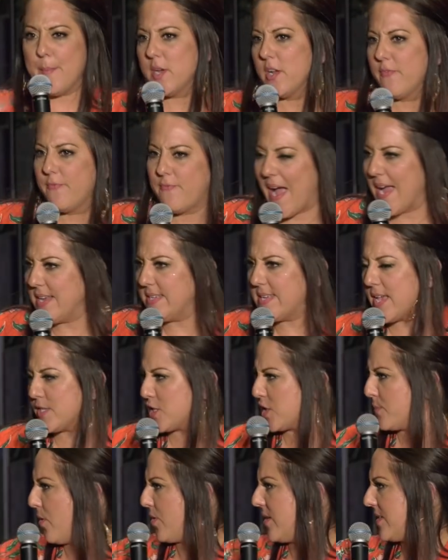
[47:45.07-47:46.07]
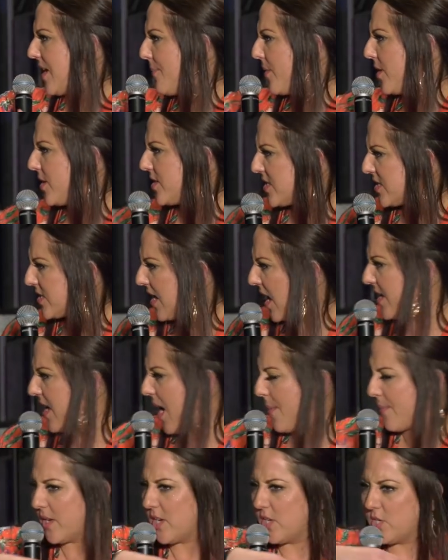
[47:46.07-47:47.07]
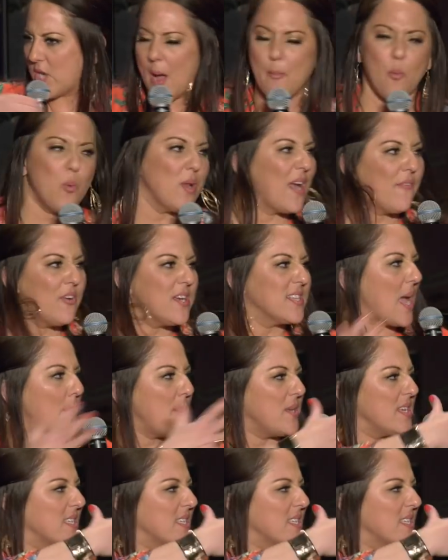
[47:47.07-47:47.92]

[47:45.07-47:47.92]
I'm going to find testimonies. I'm going to study. I'm going to i whatever it is.